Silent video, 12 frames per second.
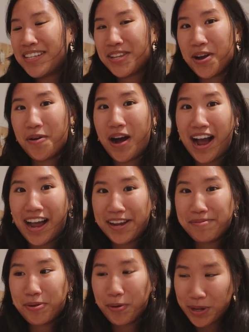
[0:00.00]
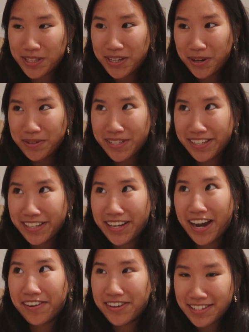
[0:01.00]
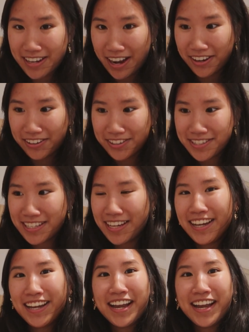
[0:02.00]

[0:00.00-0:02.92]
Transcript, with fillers: So I am going to go see Harry Styles.